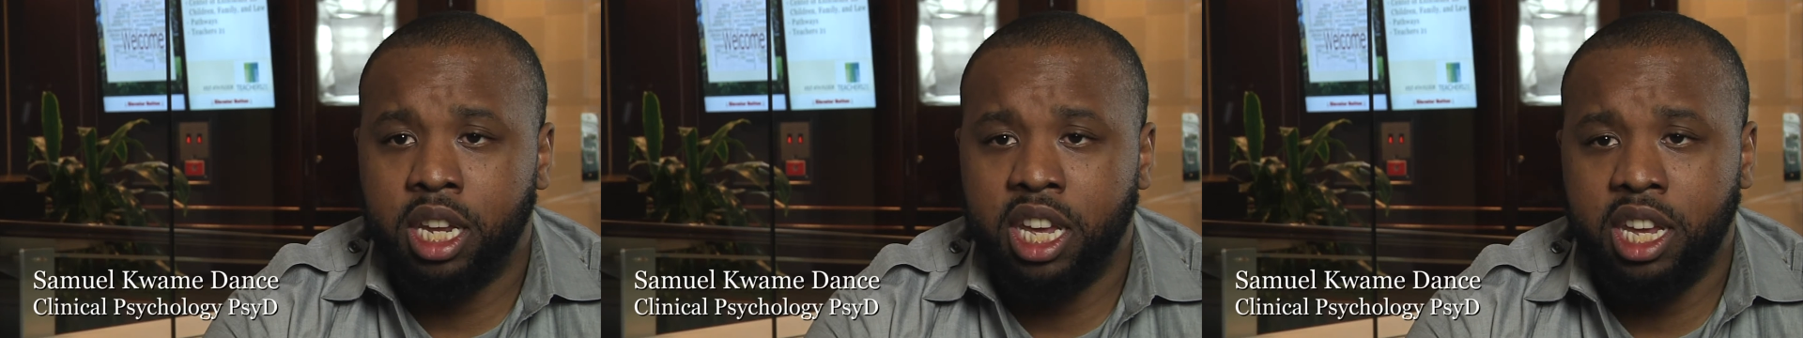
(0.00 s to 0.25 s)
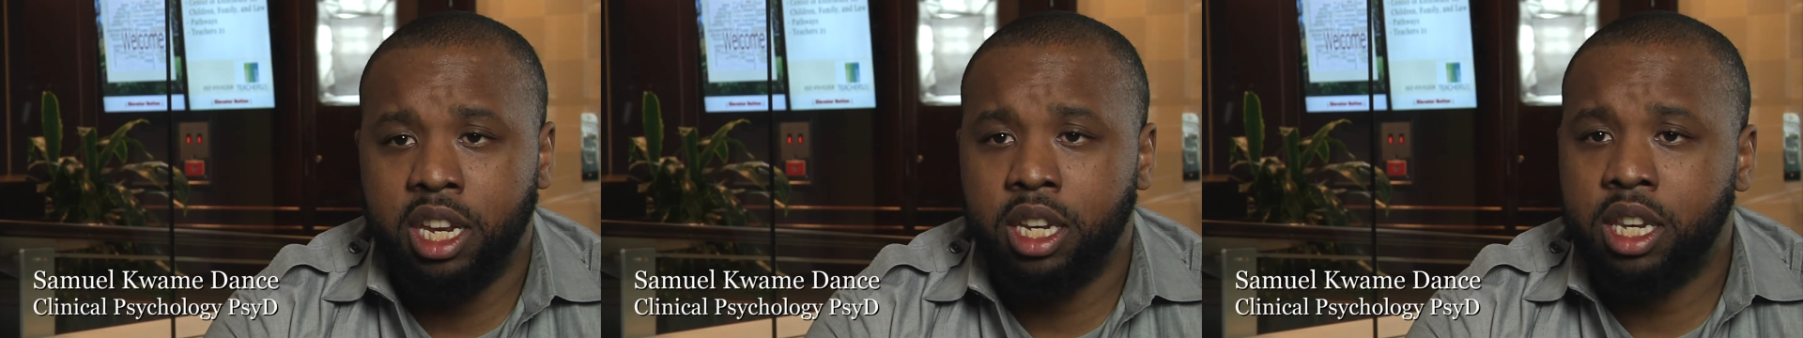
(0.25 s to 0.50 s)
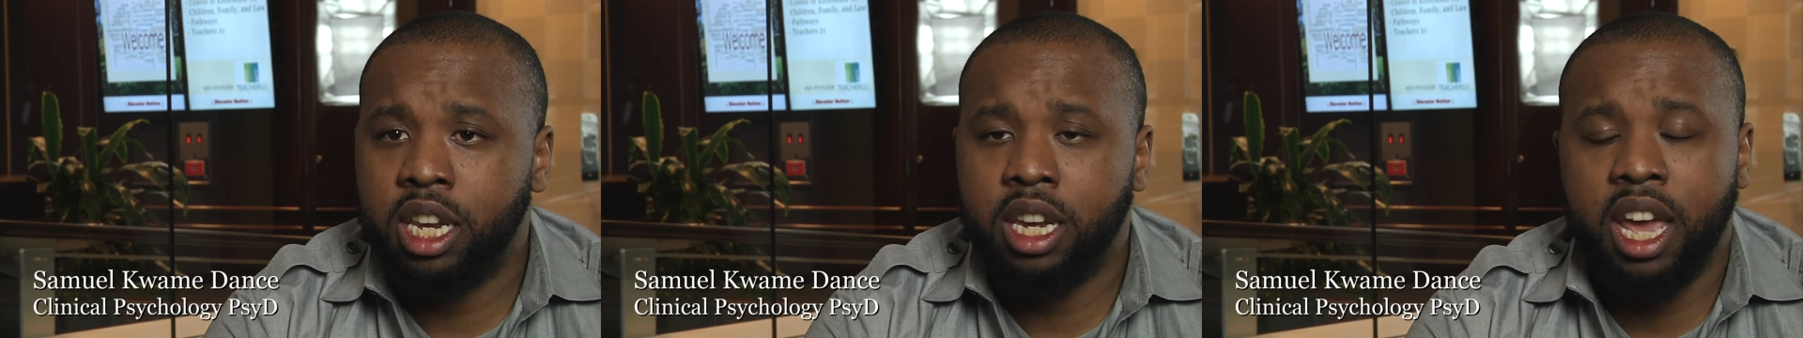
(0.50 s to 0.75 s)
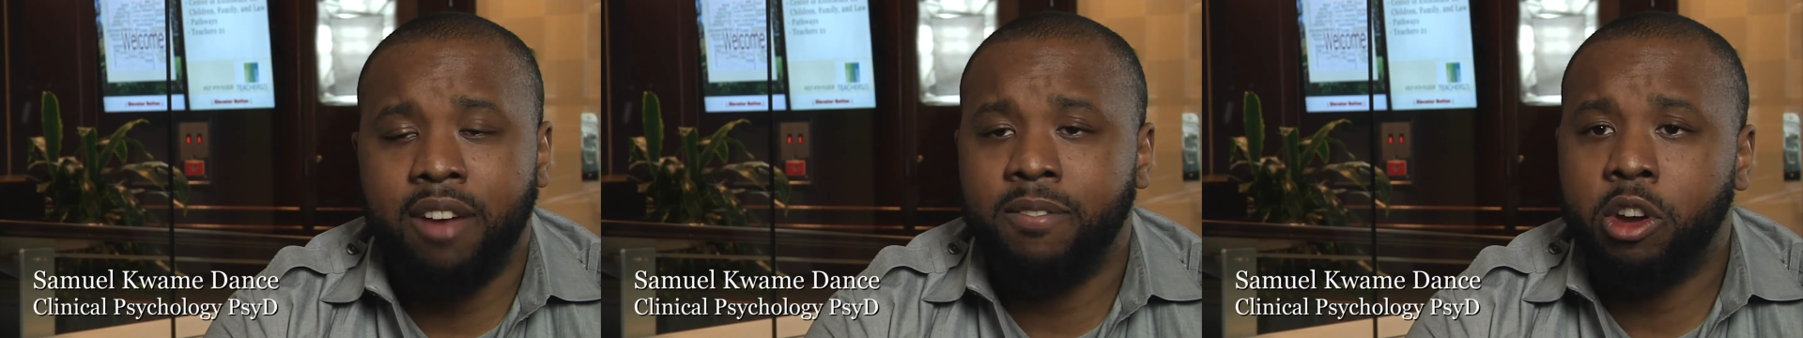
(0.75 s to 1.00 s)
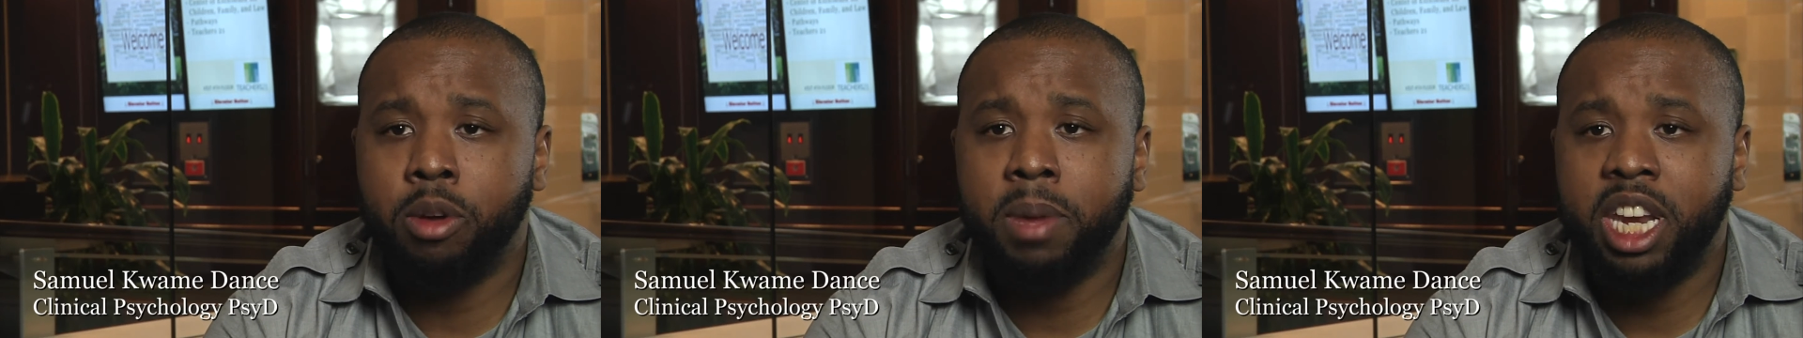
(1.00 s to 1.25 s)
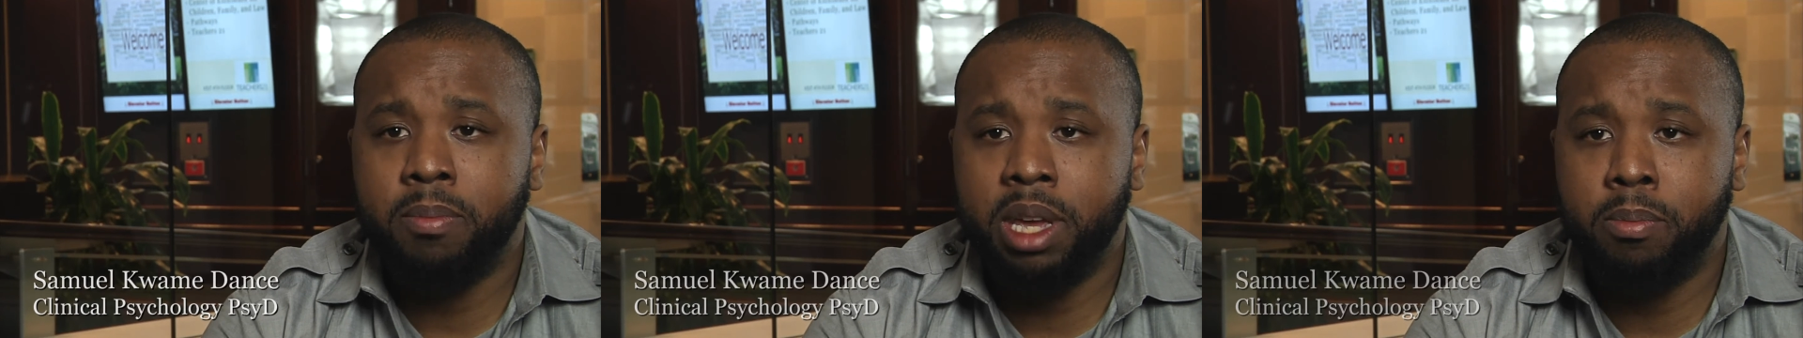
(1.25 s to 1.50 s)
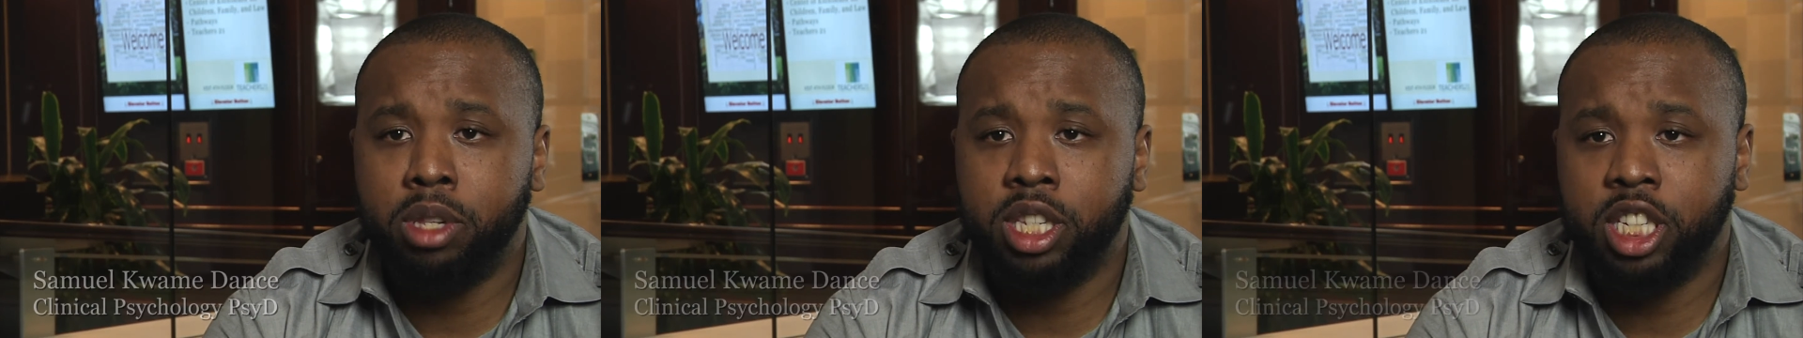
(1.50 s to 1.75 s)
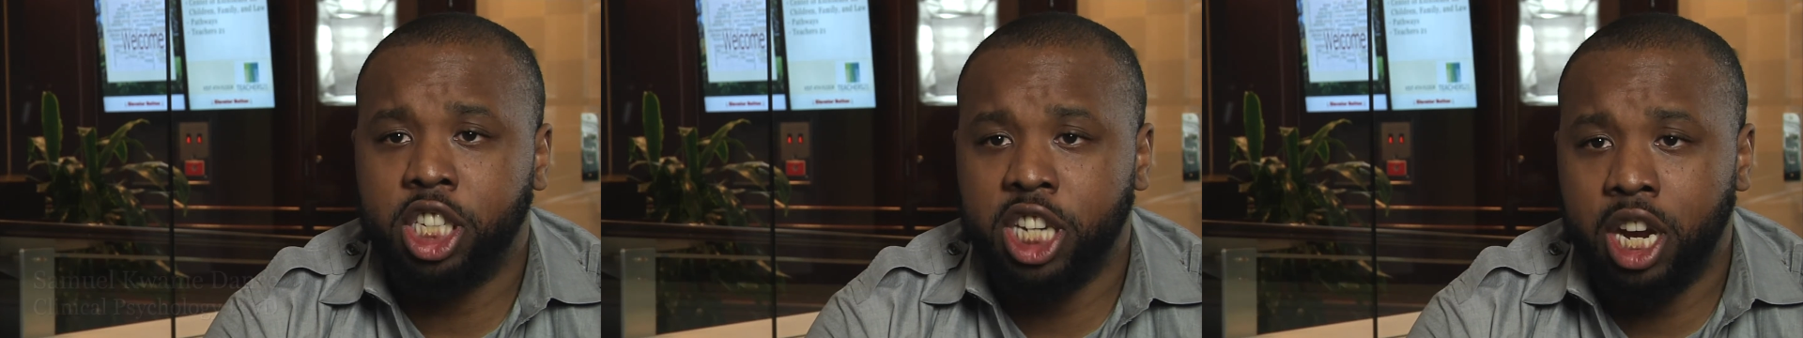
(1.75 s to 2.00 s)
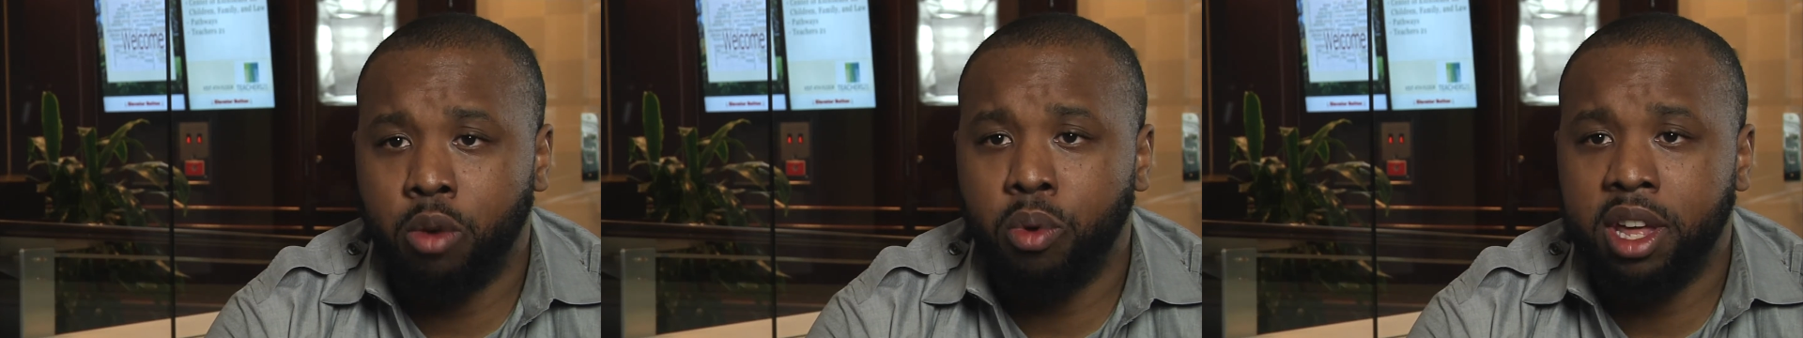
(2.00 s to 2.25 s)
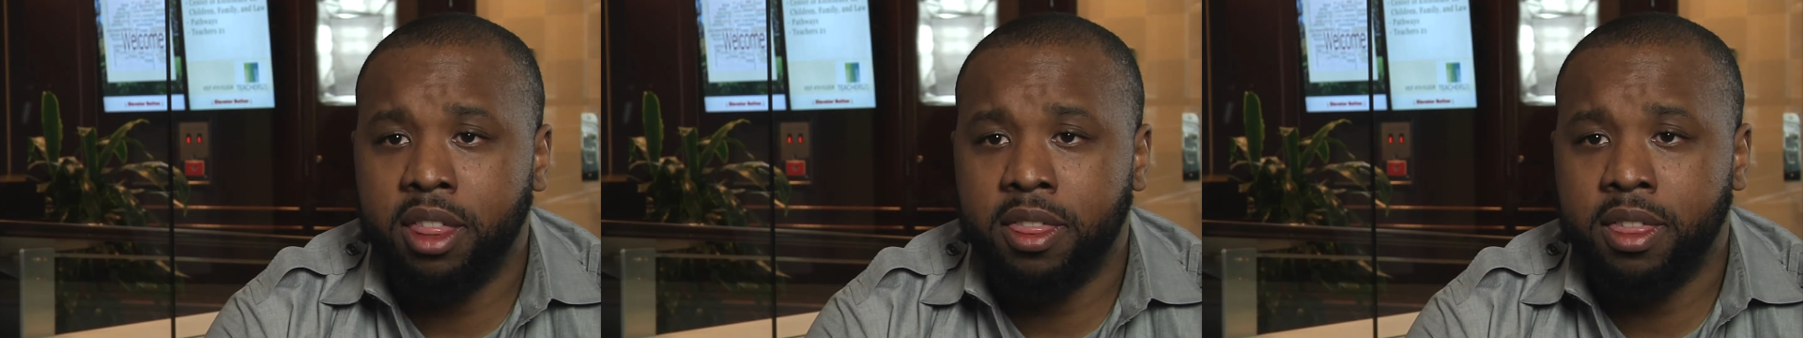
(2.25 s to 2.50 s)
He didn't have very many people to share with,